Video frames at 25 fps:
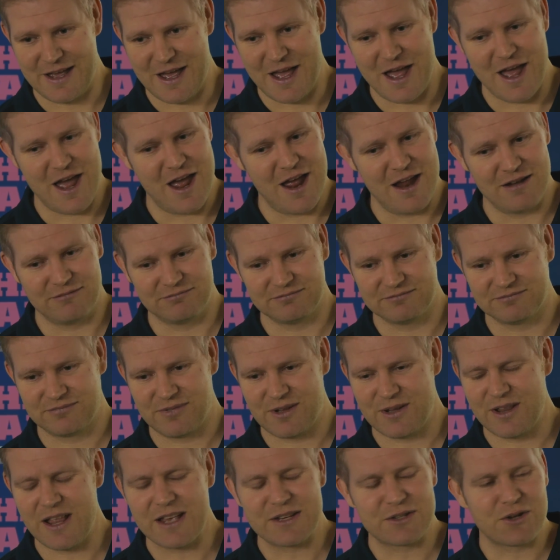then
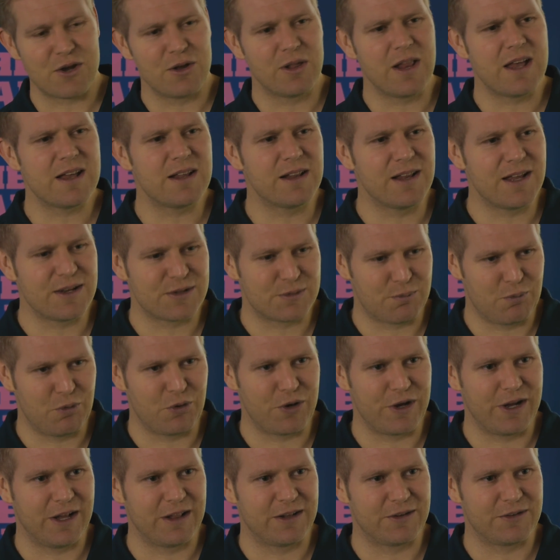let's
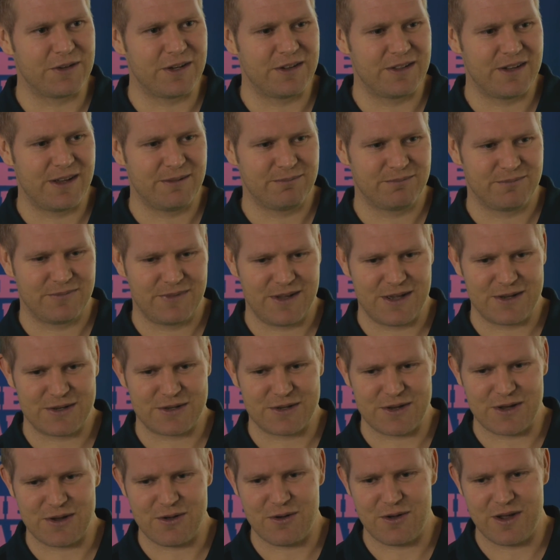put England in there.
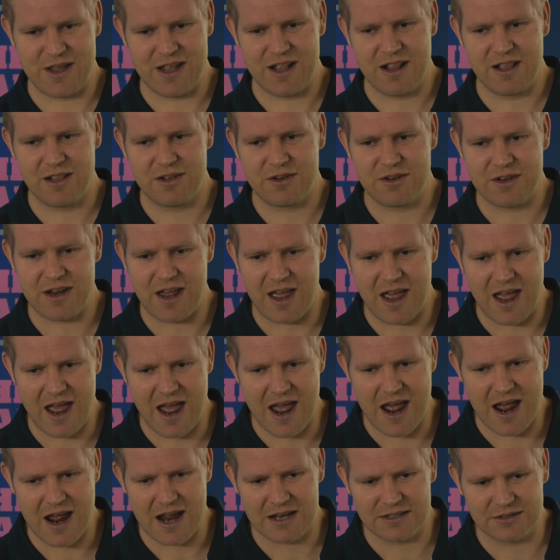Let's go England
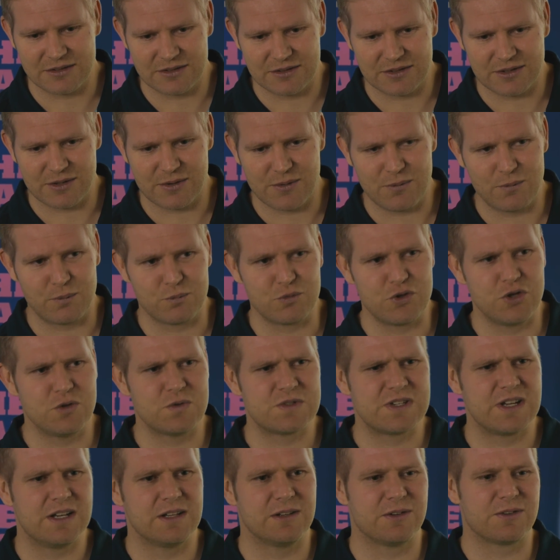and
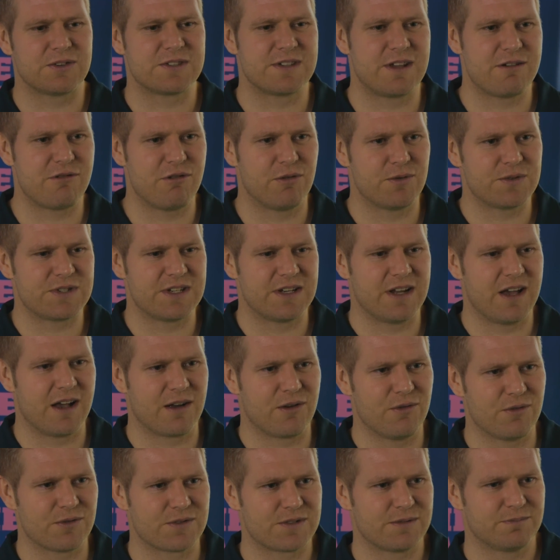New Zealand, because they're always a
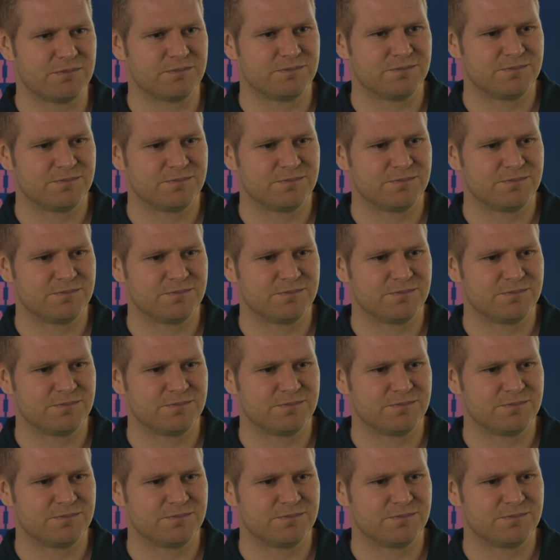dark horse.